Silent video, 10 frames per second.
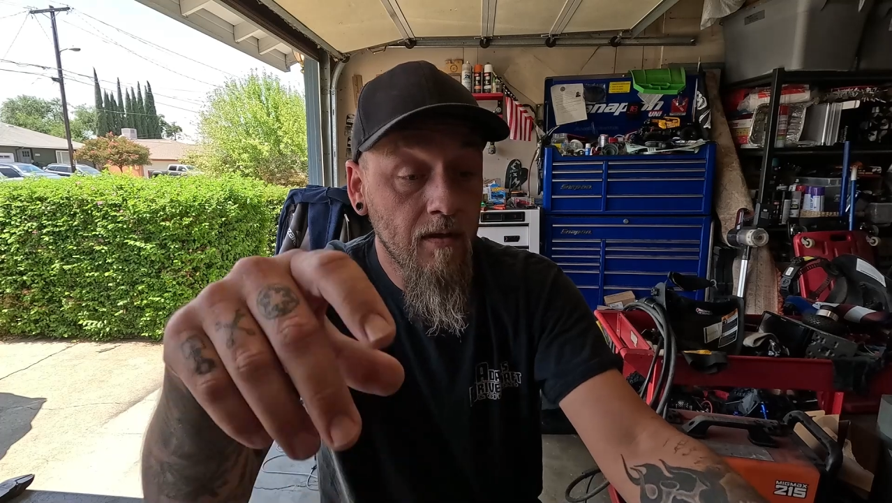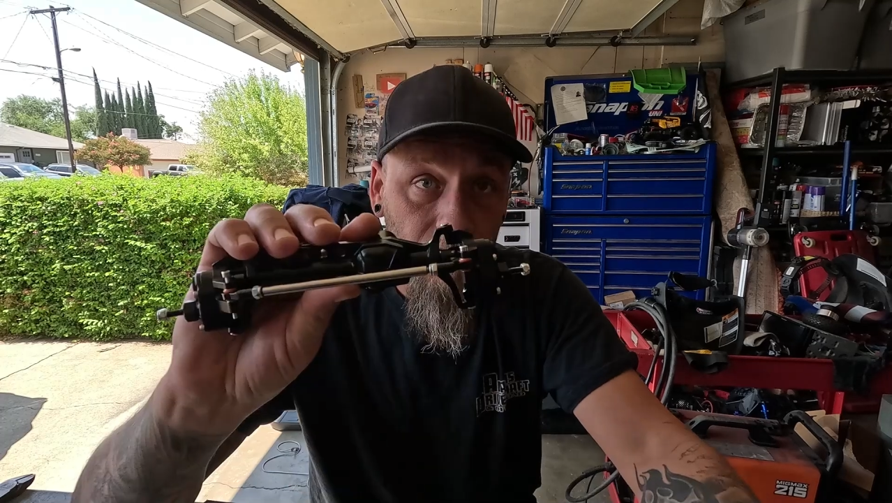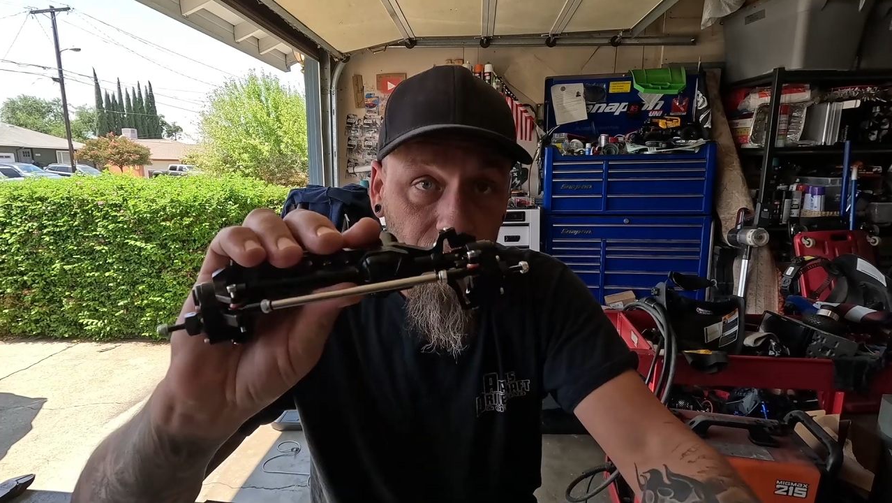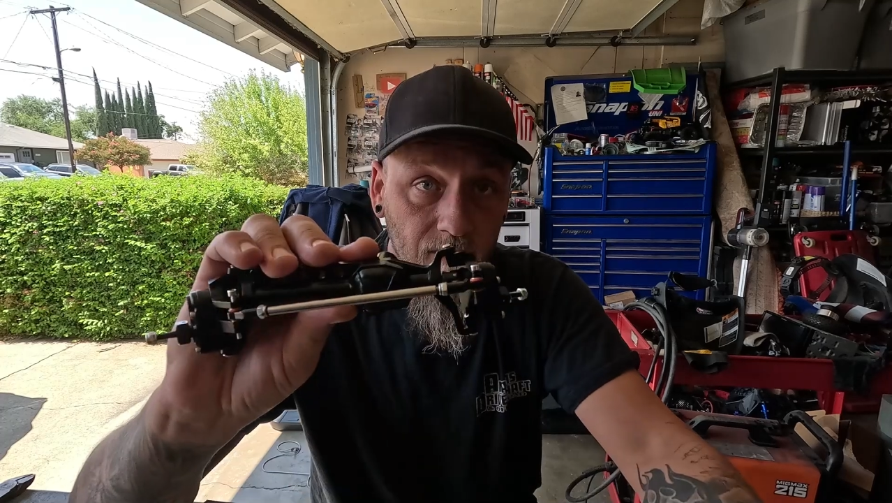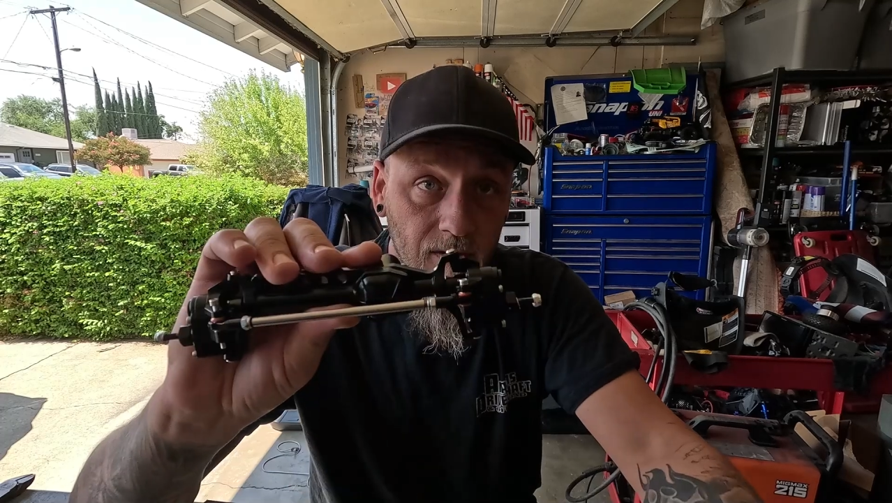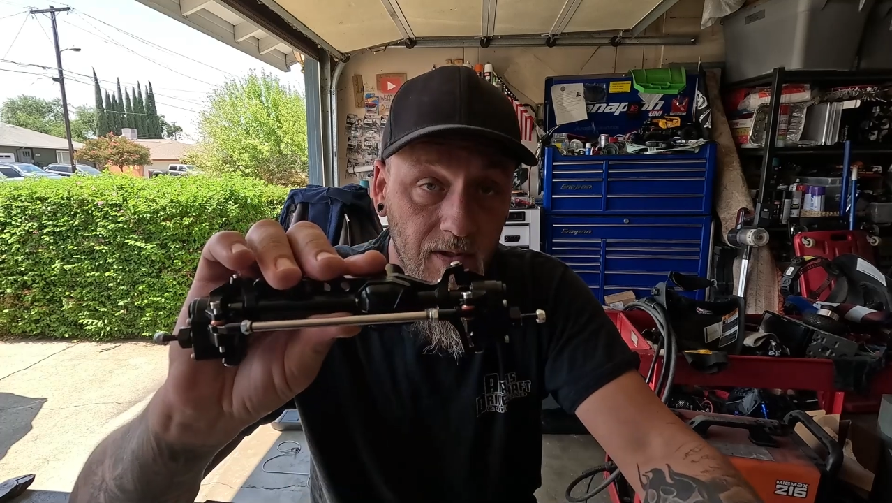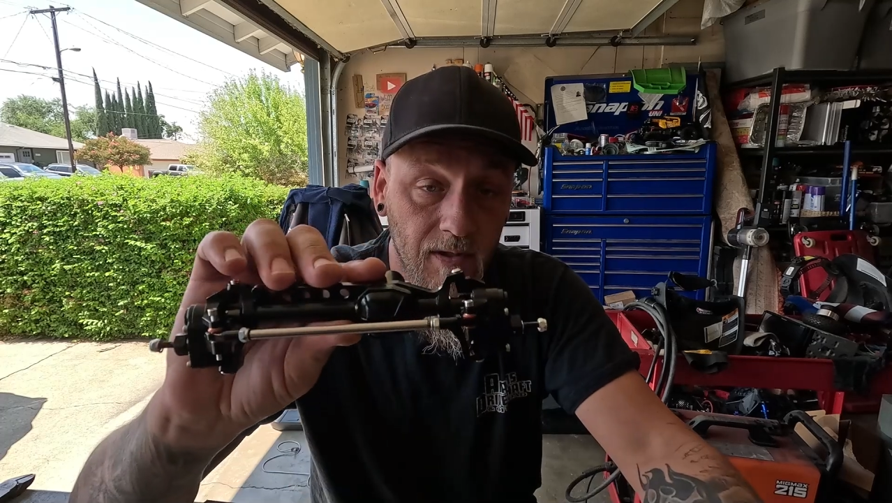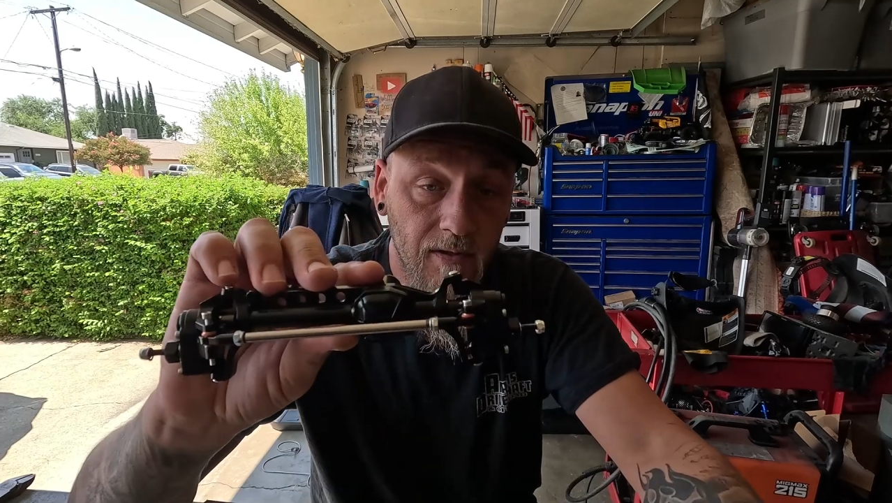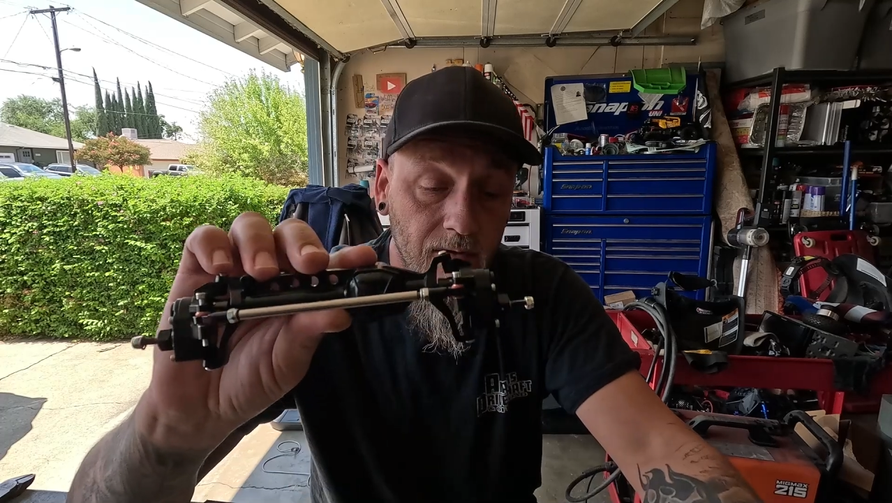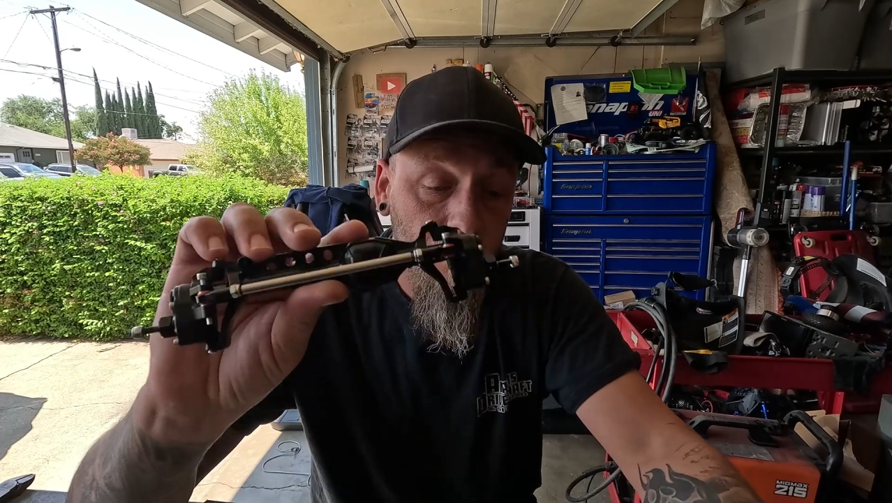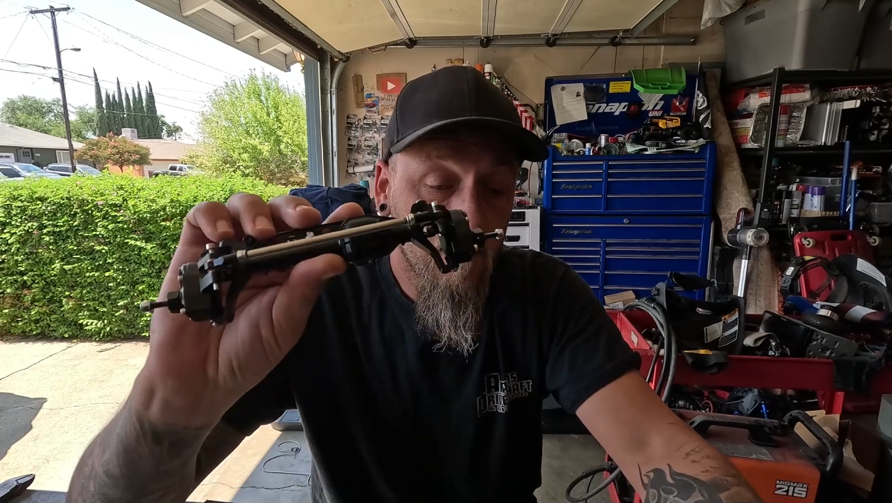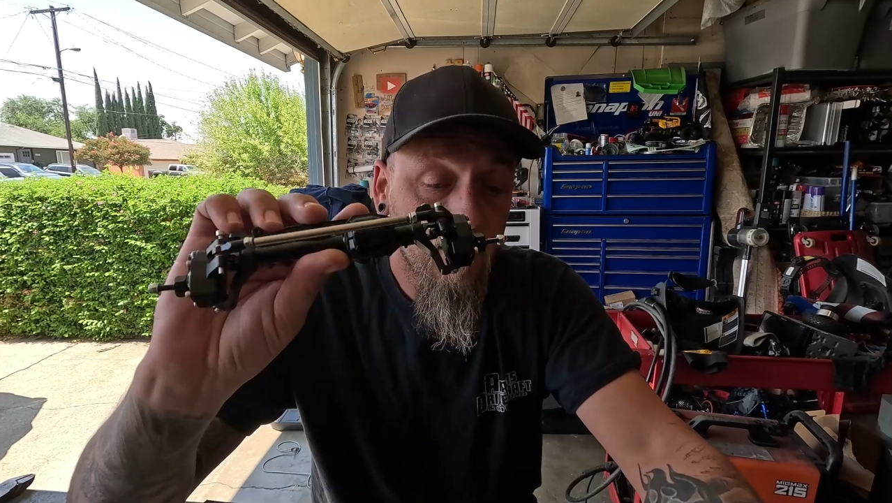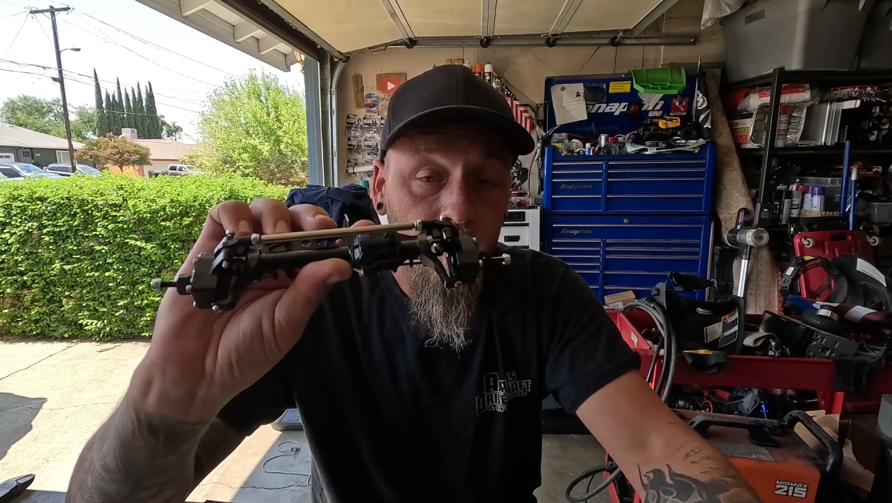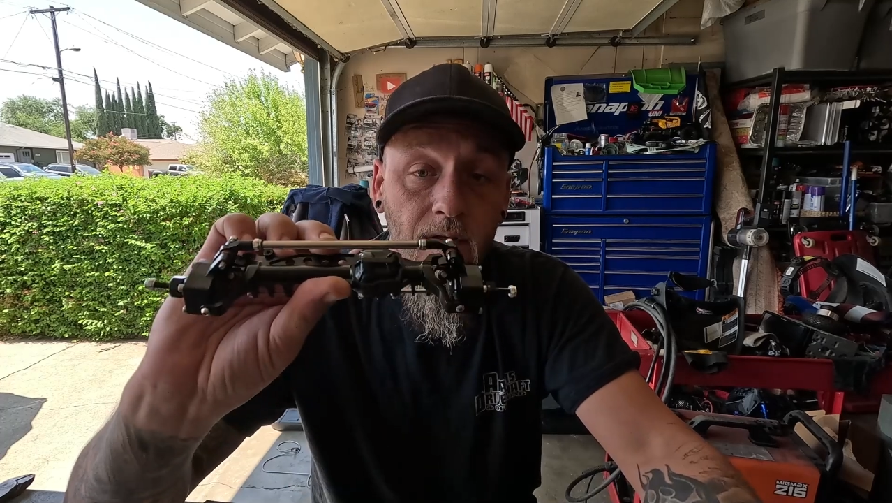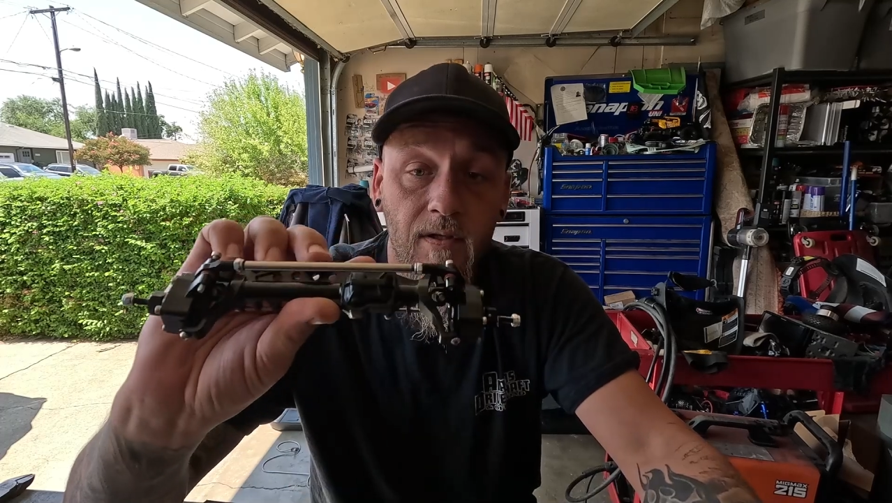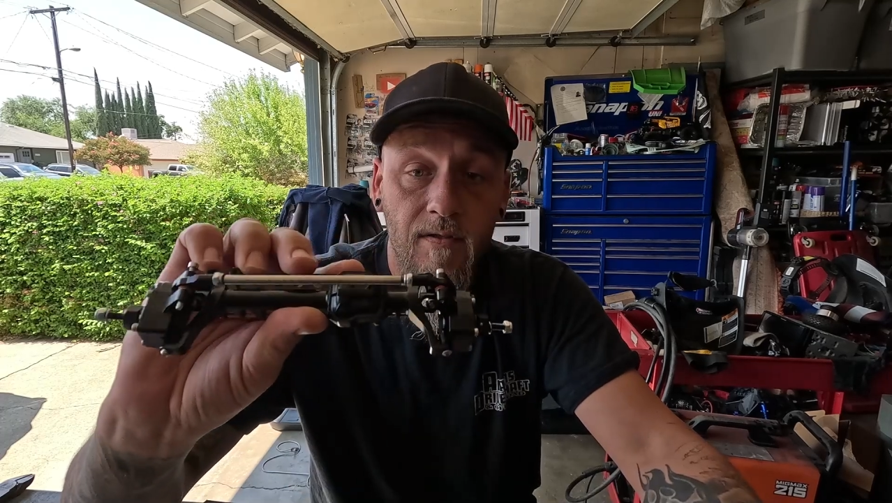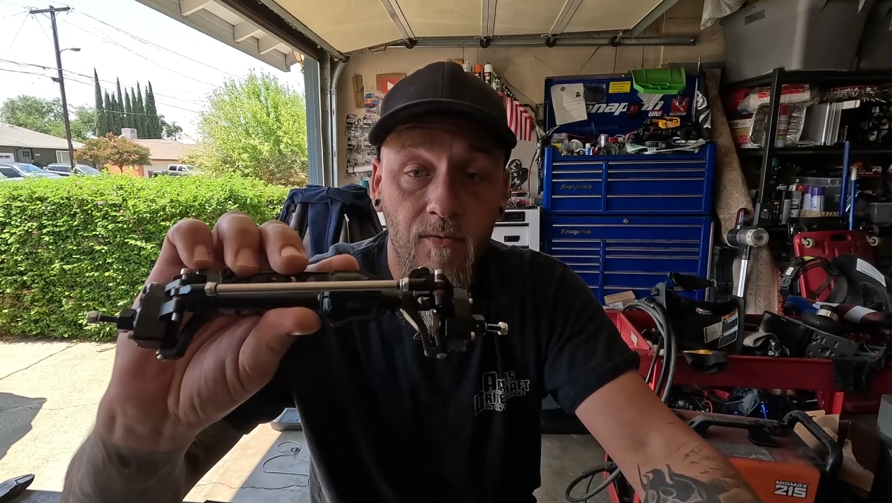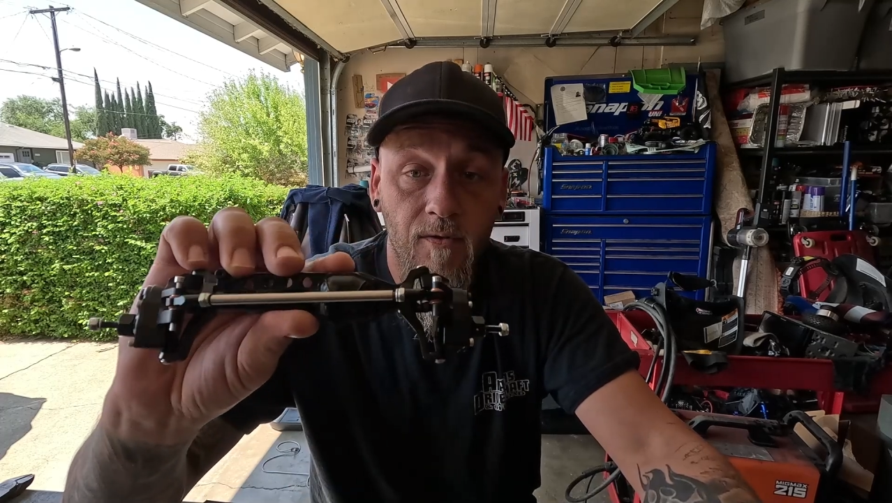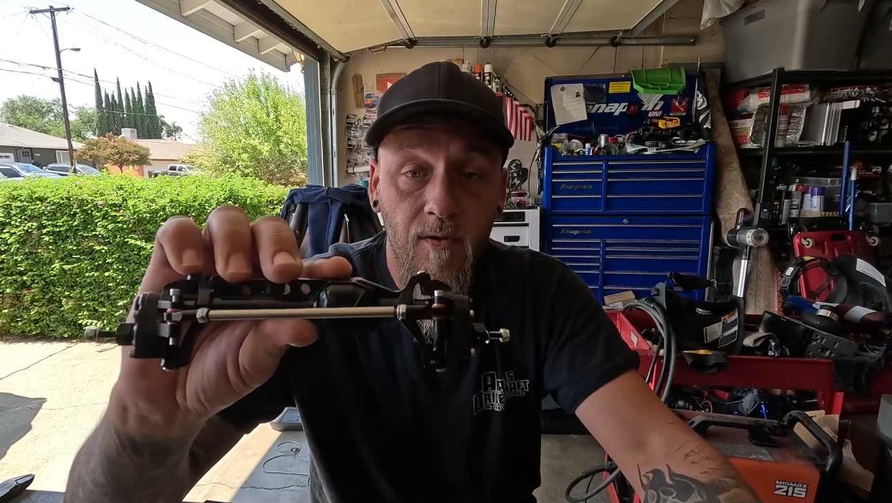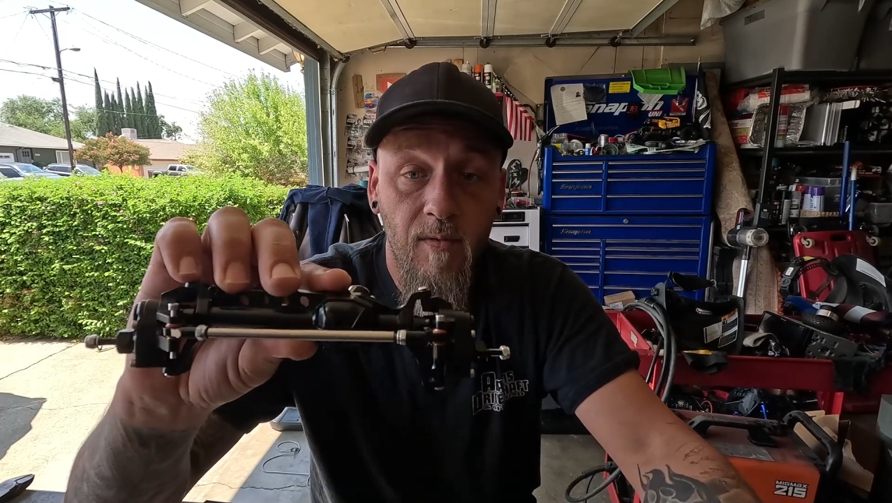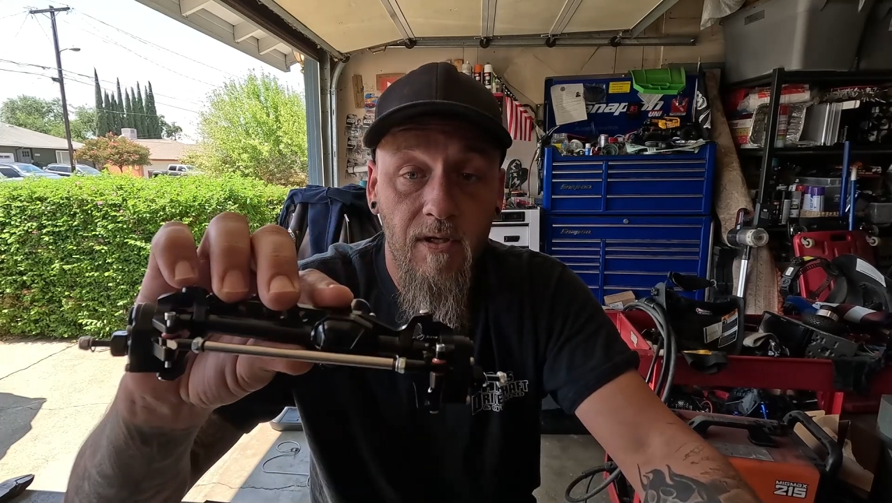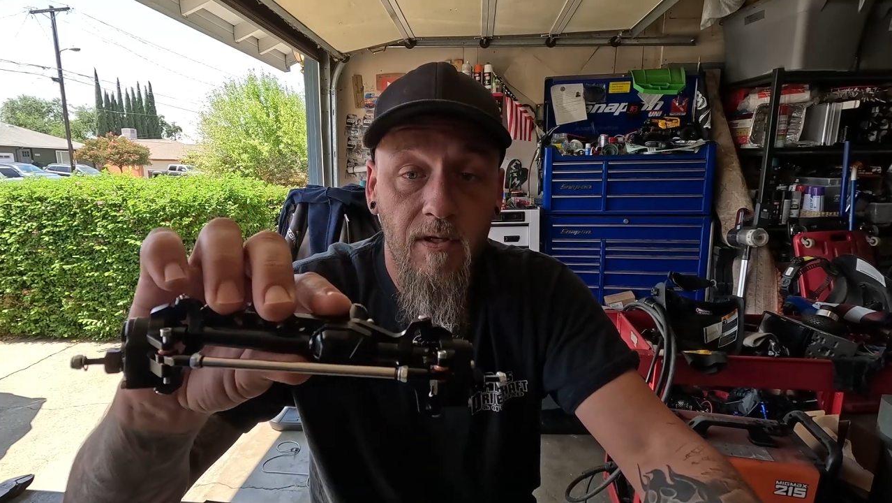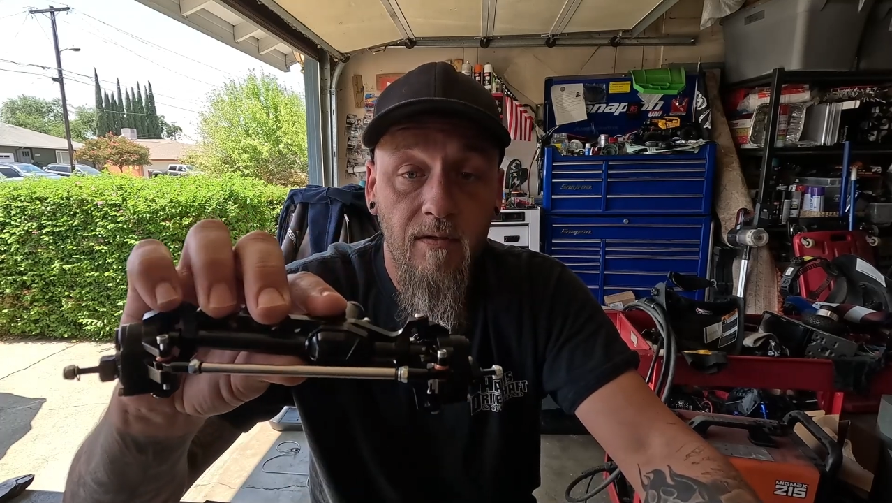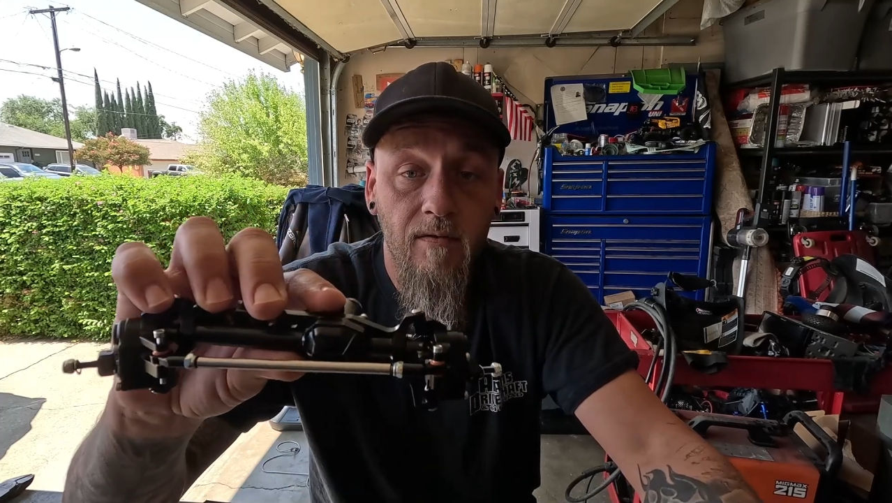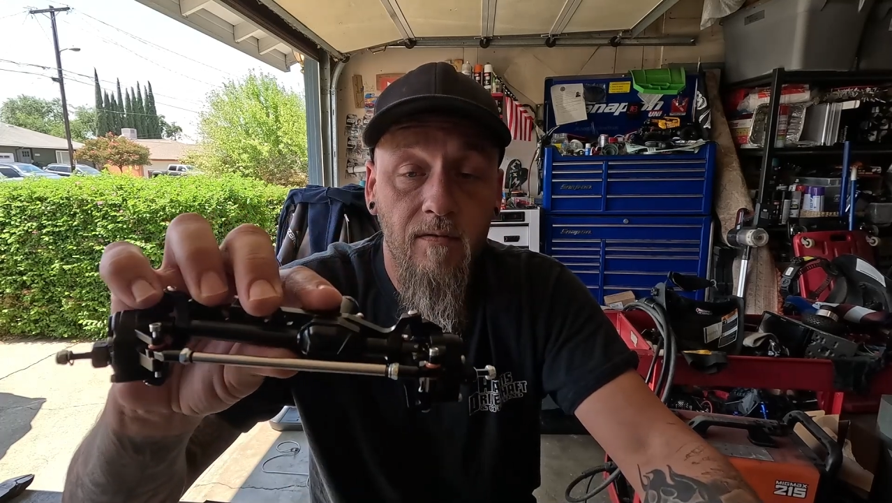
the front here is going to be